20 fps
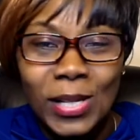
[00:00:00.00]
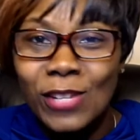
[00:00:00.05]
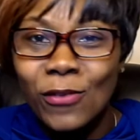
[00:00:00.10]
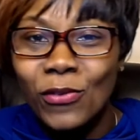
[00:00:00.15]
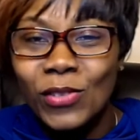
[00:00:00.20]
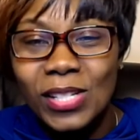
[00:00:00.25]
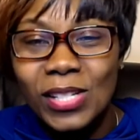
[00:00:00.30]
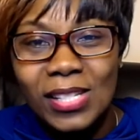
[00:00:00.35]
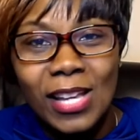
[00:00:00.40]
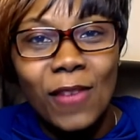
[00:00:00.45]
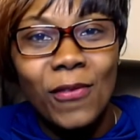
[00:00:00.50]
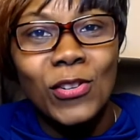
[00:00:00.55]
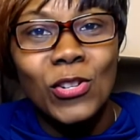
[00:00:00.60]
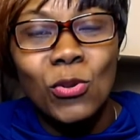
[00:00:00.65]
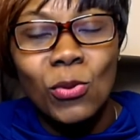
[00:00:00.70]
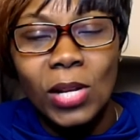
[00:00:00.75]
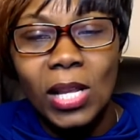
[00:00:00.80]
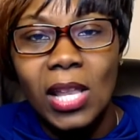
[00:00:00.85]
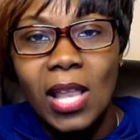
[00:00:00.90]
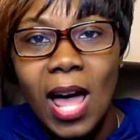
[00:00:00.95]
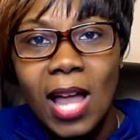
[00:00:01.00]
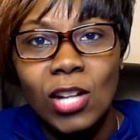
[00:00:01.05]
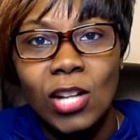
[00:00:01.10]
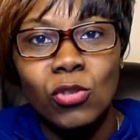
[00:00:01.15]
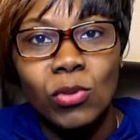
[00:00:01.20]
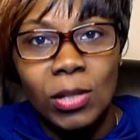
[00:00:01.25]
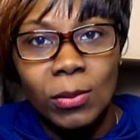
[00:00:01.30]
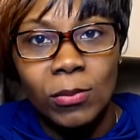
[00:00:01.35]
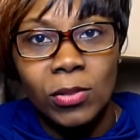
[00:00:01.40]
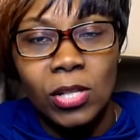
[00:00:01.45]
different stuff and doing a lot of
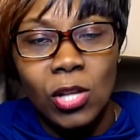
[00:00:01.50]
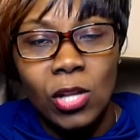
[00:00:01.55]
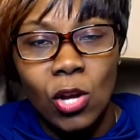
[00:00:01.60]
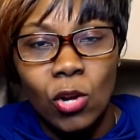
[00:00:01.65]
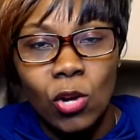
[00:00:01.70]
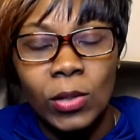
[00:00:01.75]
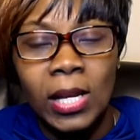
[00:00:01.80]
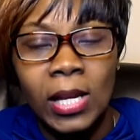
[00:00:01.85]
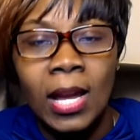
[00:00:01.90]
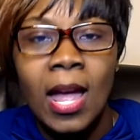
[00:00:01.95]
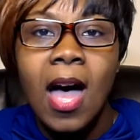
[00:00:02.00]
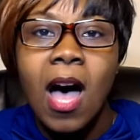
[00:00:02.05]
dream zoning.